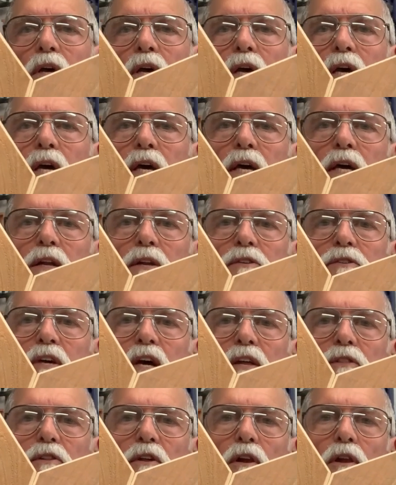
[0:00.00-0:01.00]
and it's
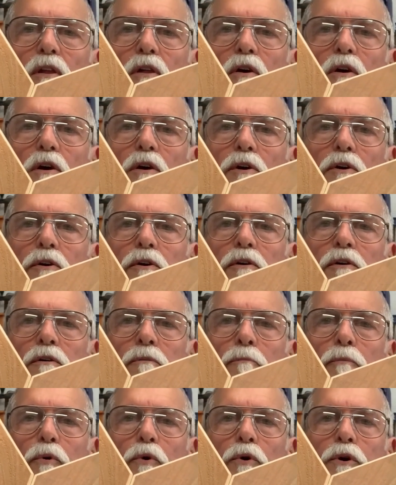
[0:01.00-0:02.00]
got the longer
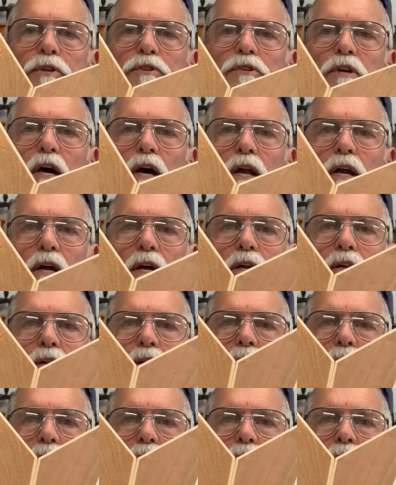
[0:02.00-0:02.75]
points on it,